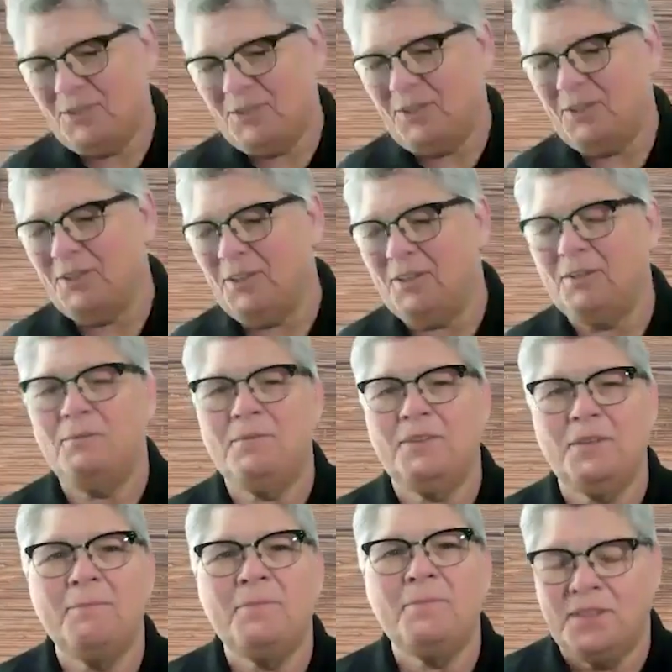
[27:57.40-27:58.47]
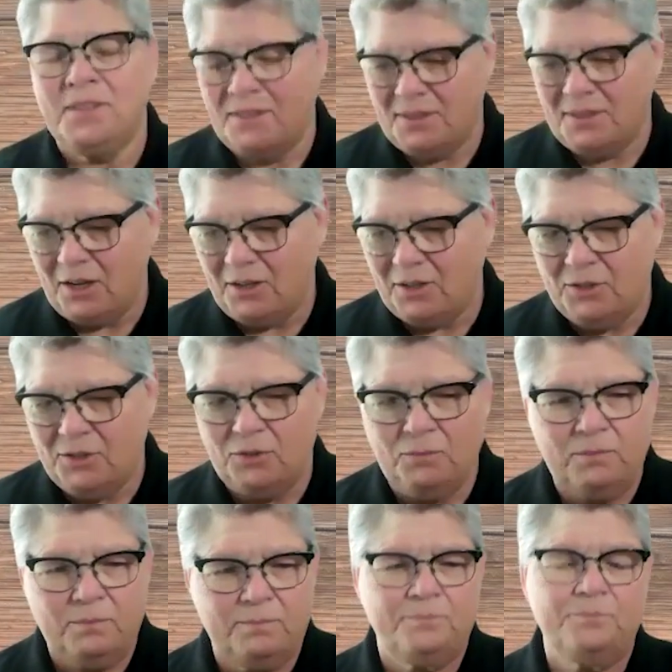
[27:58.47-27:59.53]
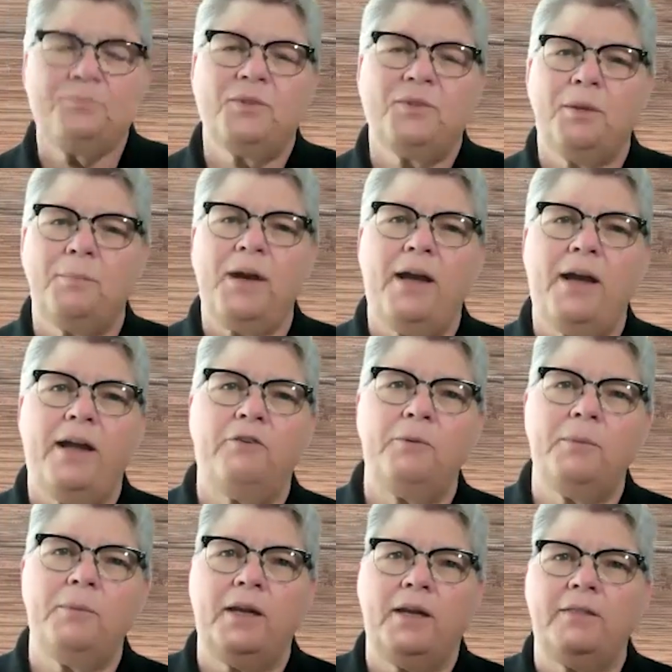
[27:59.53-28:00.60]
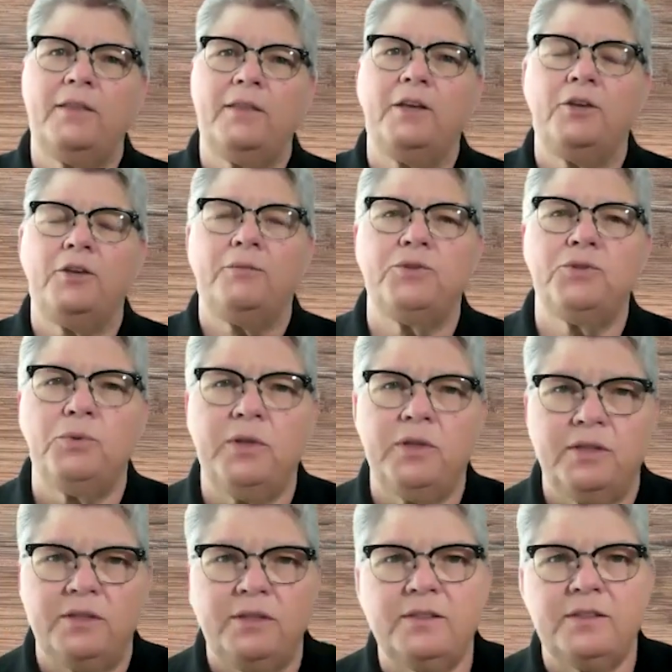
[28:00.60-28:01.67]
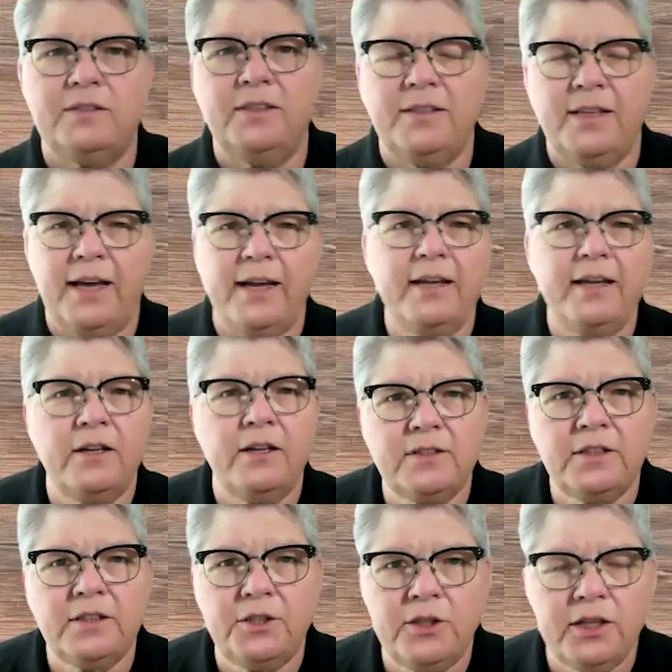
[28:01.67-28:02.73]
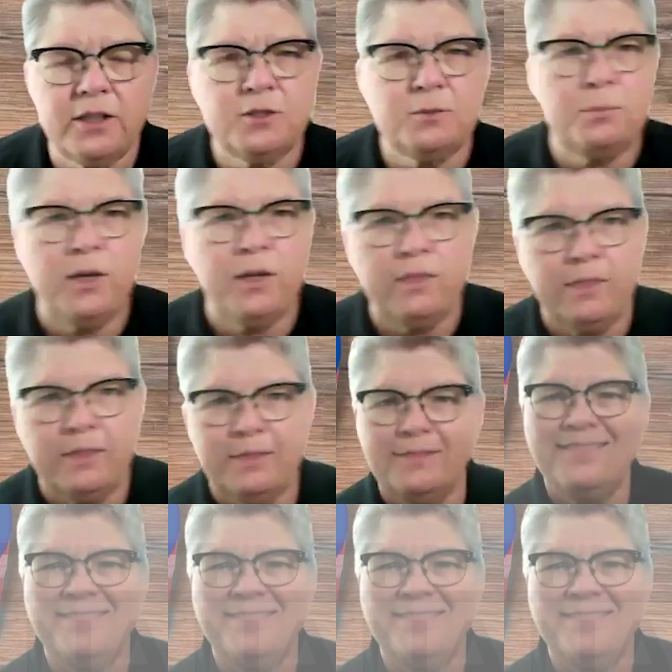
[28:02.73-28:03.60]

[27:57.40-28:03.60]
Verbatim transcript: Sterling. Talk soon. Bye bye. Bye, everybody. Thank you for joining us today, and I'll see you next month.